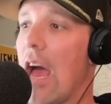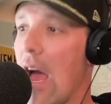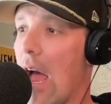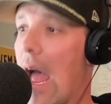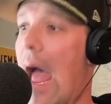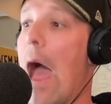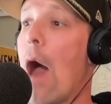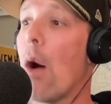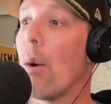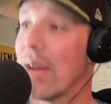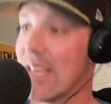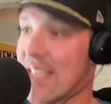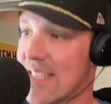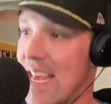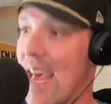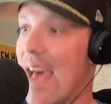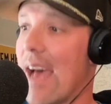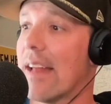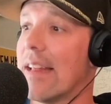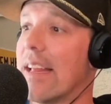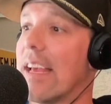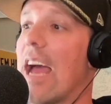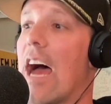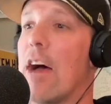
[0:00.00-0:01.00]
How
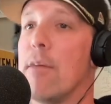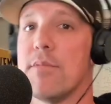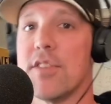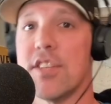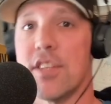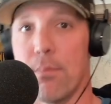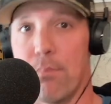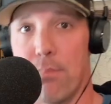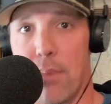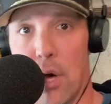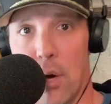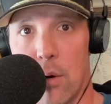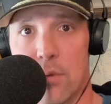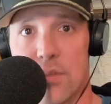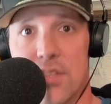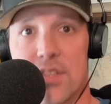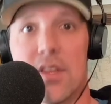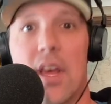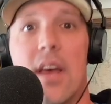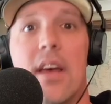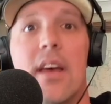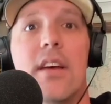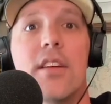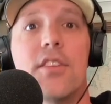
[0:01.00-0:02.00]
exactly I'm
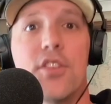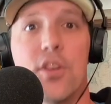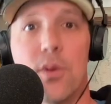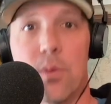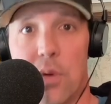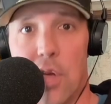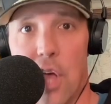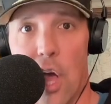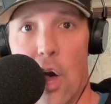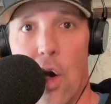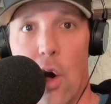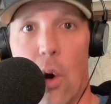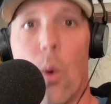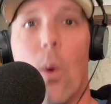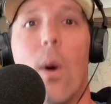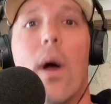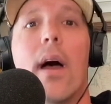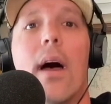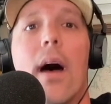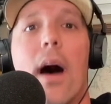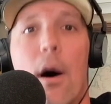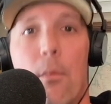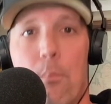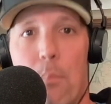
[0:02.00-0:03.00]
supposed to go
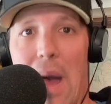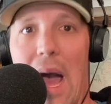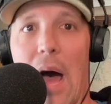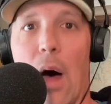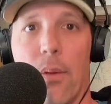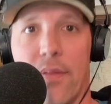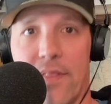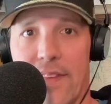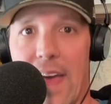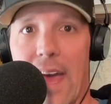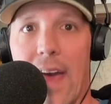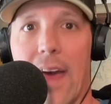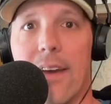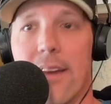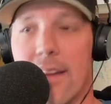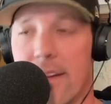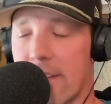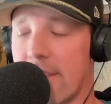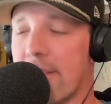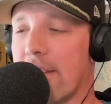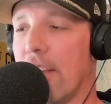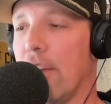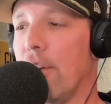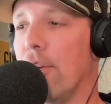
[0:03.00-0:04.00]
about that.
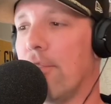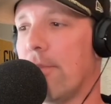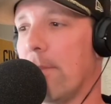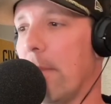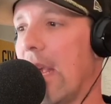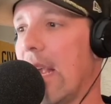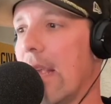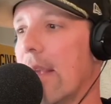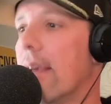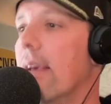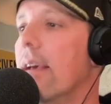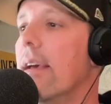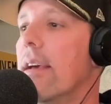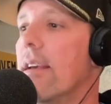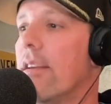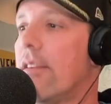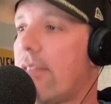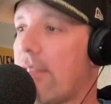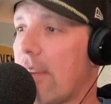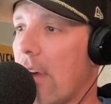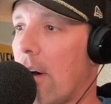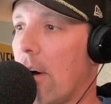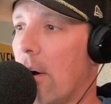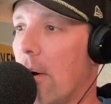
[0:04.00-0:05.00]
Excuse me.
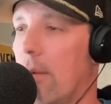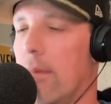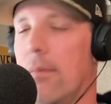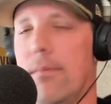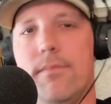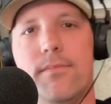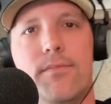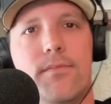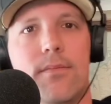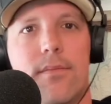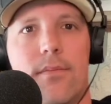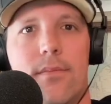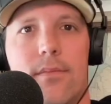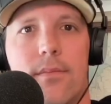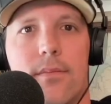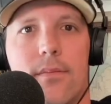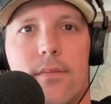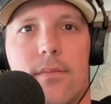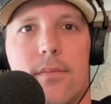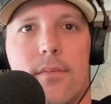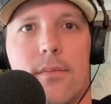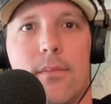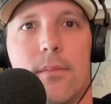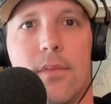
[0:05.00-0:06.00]
So,
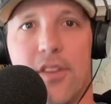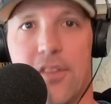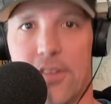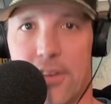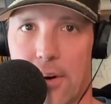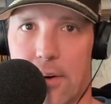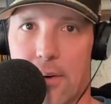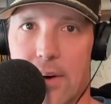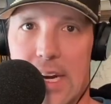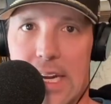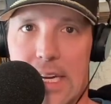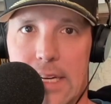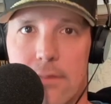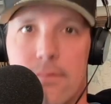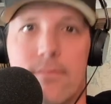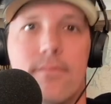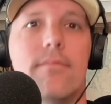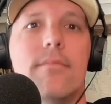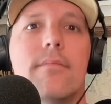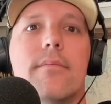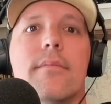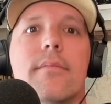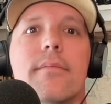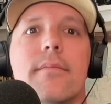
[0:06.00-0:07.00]
Missouri,
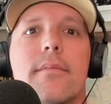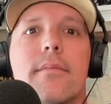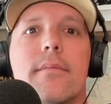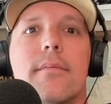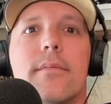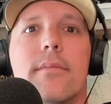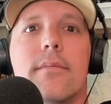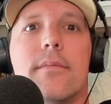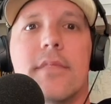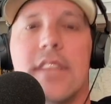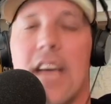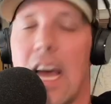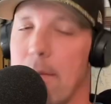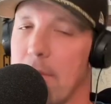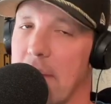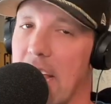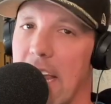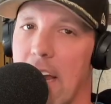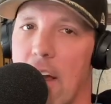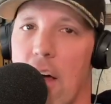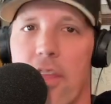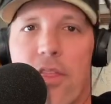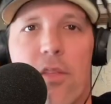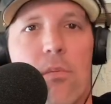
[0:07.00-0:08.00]
time to
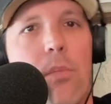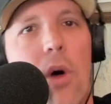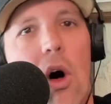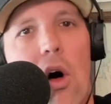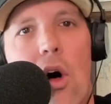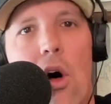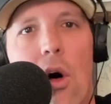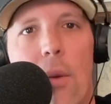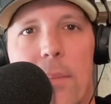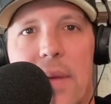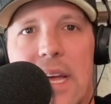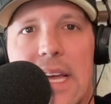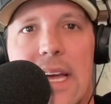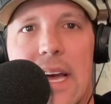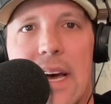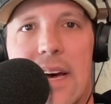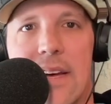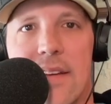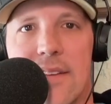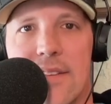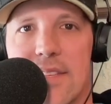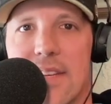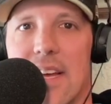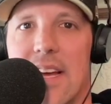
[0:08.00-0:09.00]
get on the ball,
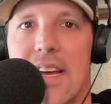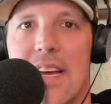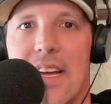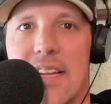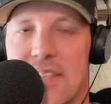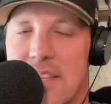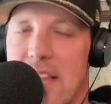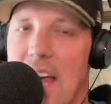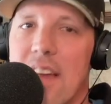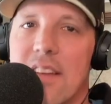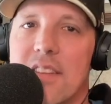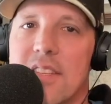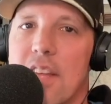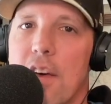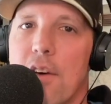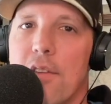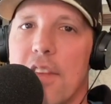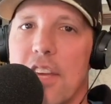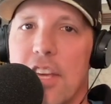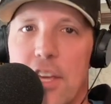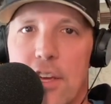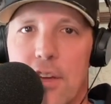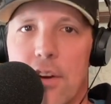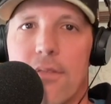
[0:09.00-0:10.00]
because it's not as though
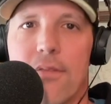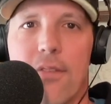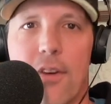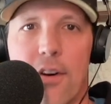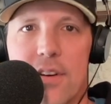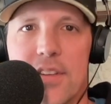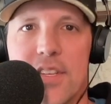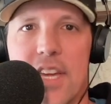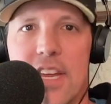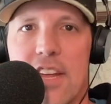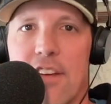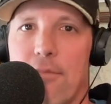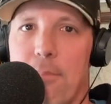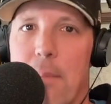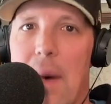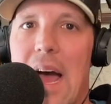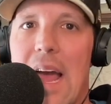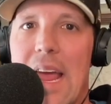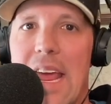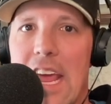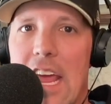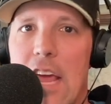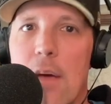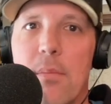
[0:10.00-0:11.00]
the University of
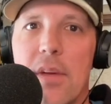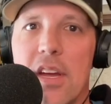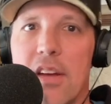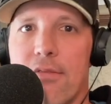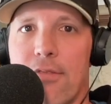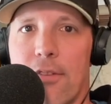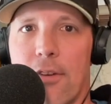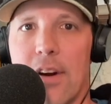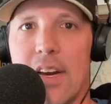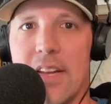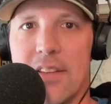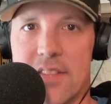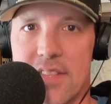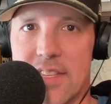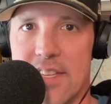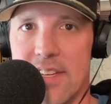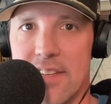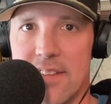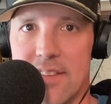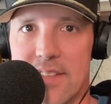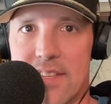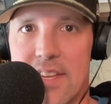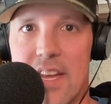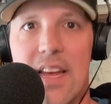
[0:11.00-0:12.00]
Miami, for
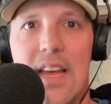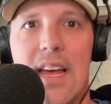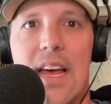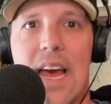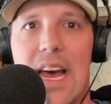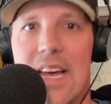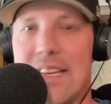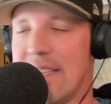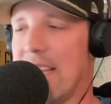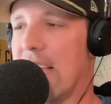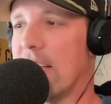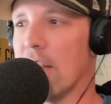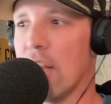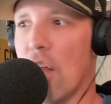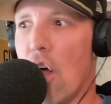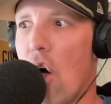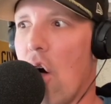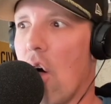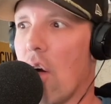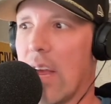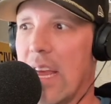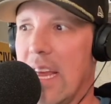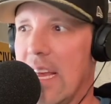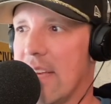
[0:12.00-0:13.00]
instance, has a
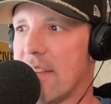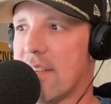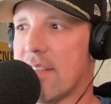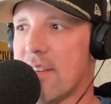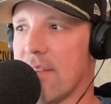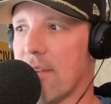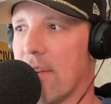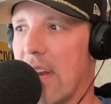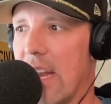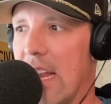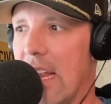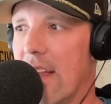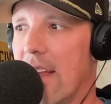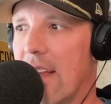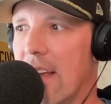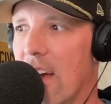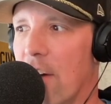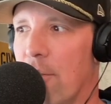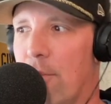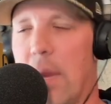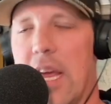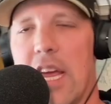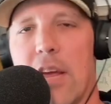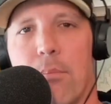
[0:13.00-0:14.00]
long history
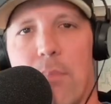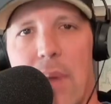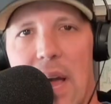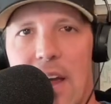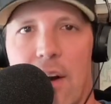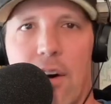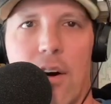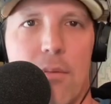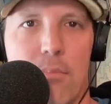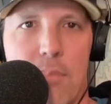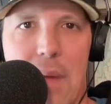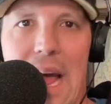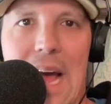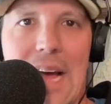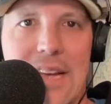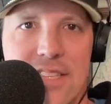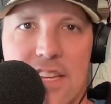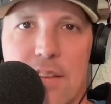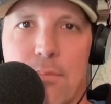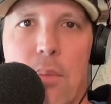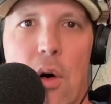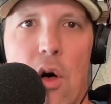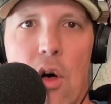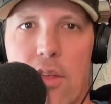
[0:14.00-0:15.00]
of being better at
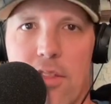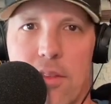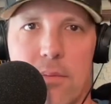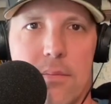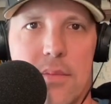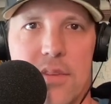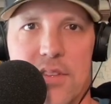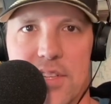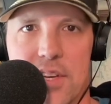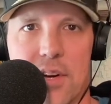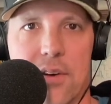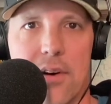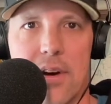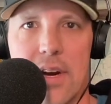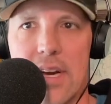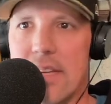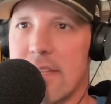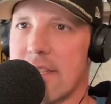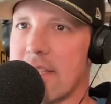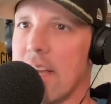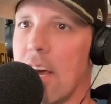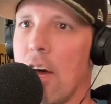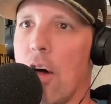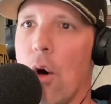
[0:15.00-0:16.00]
basketball than Missouri.
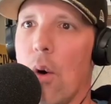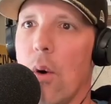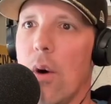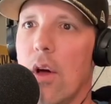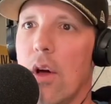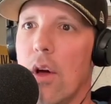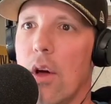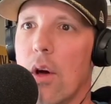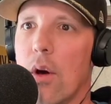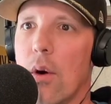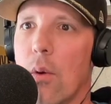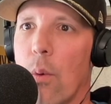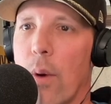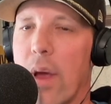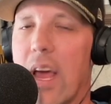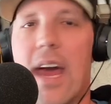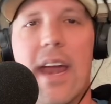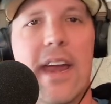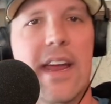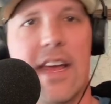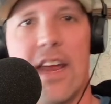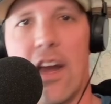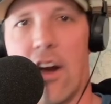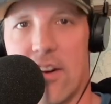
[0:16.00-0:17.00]
So we
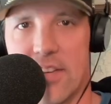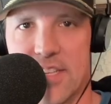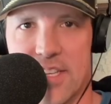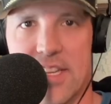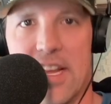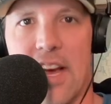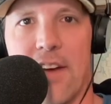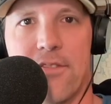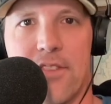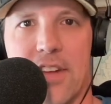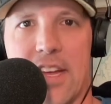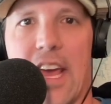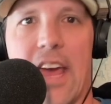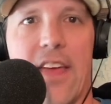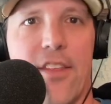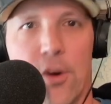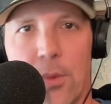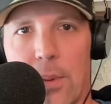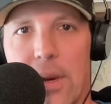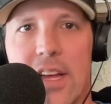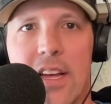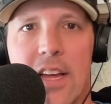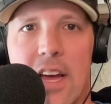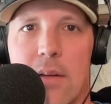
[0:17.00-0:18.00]
got to get our stuff
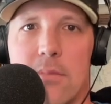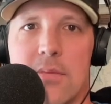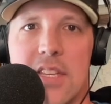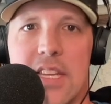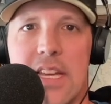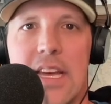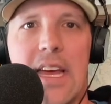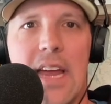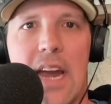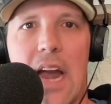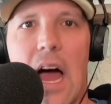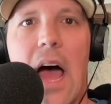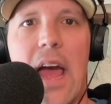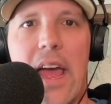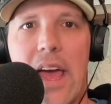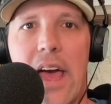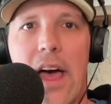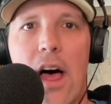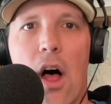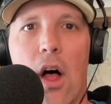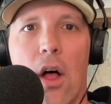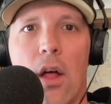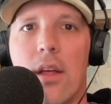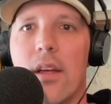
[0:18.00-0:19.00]
together when it comes to
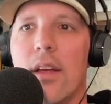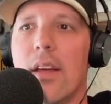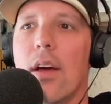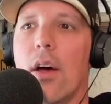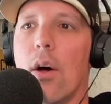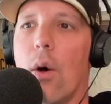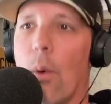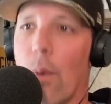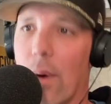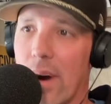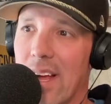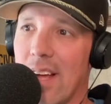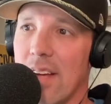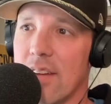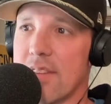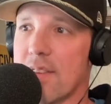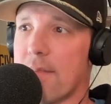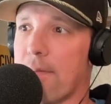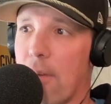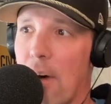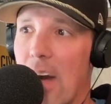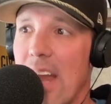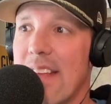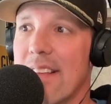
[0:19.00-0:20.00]
NIL, or else,
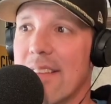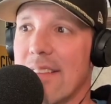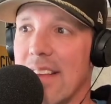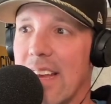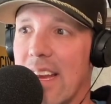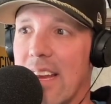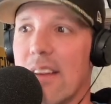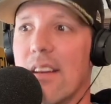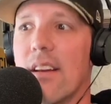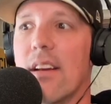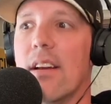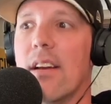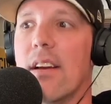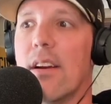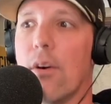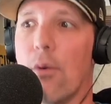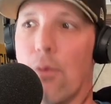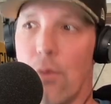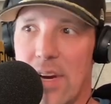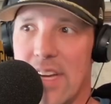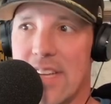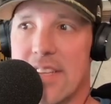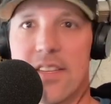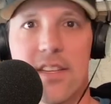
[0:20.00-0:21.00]
frankly,
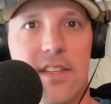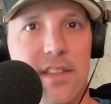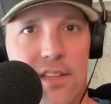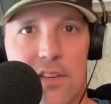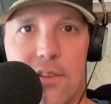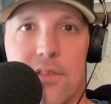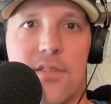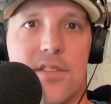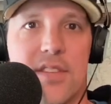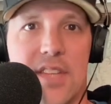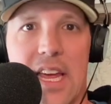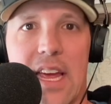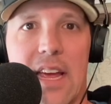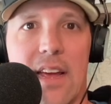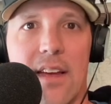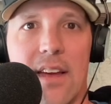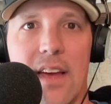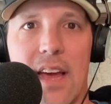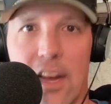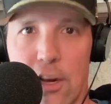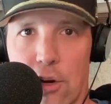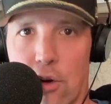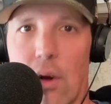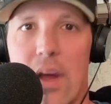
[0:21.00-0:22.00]
risk losing
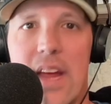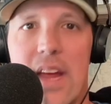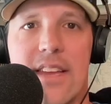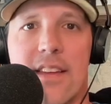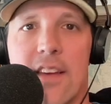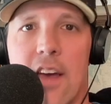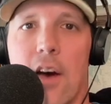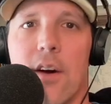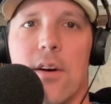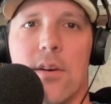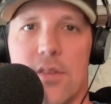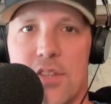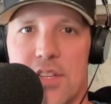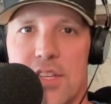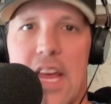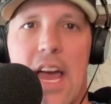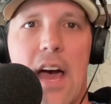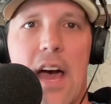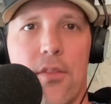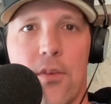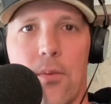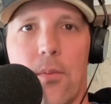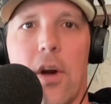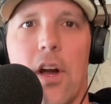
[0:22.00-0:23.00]
a great coach
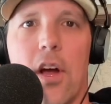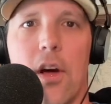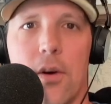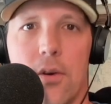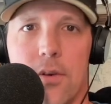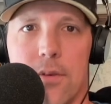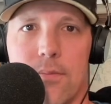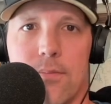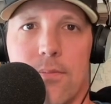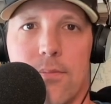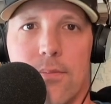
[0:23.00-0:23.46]
down the road.